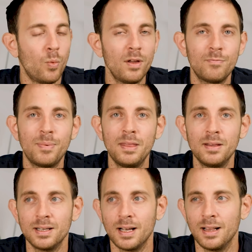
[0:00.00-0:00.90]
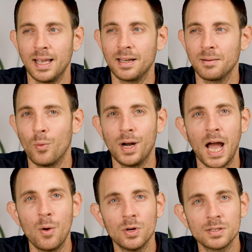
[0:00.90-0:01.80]
We've been like, when
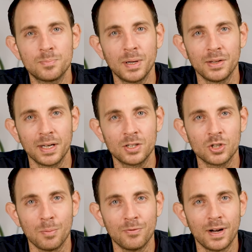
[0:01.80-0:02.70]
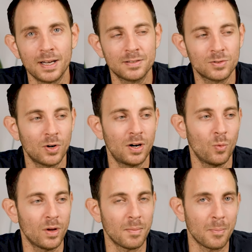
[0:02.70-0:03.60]
I was building Shopify store
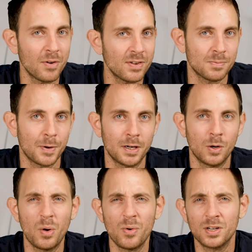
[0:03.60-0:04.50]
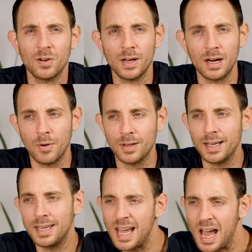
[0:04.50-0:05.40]
with my previous partner, we were talking about
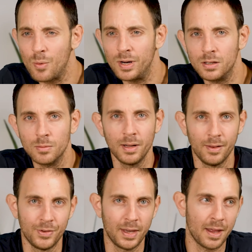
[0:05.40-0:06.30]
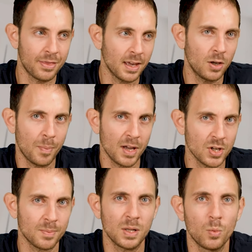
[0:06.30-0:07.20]
like, yeah, we need to build the thank you page
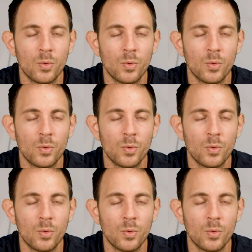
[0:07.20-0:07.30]
upsell.